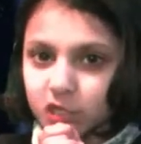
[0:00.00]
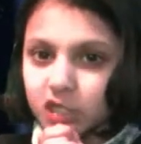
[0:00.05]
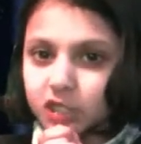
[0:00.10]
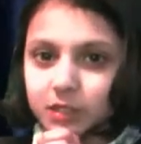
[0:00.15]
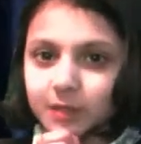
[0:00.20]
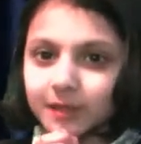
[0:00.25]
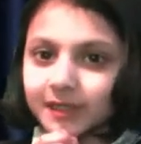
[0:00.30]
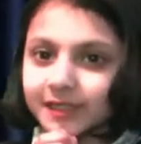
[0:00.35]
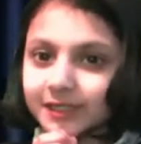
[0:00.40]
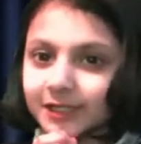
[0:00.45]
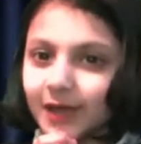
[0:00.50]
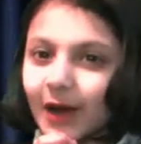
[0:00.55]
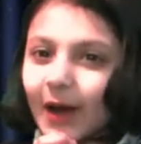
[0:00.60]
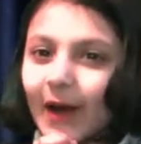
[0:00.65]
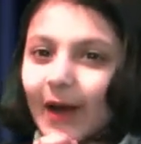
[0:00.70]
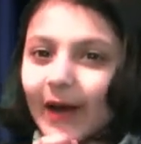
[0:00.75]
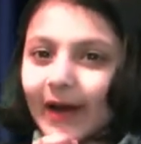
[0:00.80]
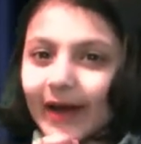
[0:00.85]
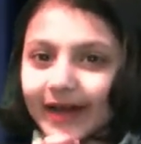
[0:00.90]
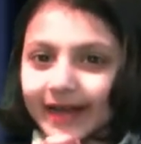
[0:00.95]
To
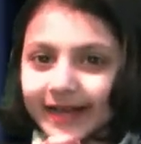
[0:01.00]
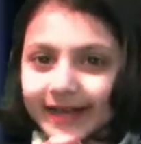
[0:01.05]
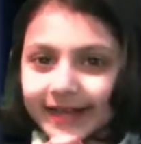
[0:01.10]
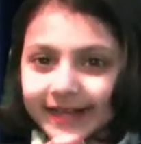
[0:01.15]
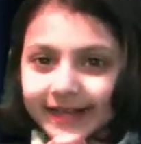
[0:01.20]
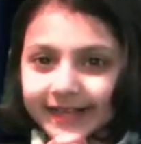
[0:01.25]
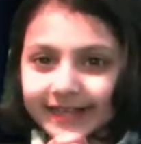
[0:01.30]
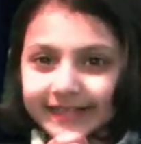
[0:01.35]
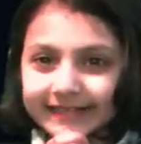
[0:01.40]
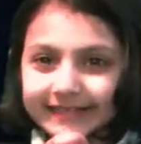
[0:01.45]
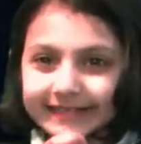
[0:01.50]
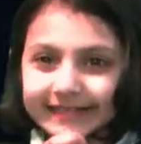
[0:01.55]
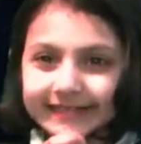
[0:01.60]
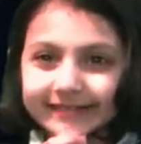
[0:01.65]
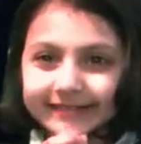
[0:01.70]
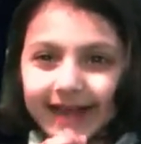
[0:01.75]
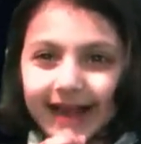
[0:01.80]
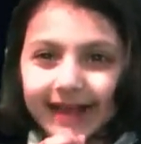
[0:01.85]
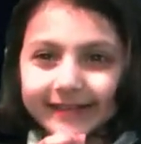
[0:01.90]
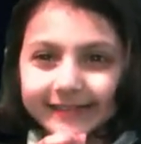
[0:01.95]
ensure you
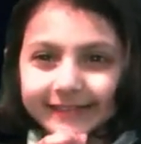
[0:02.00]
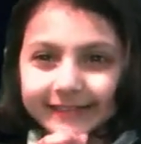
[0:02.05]
subscribe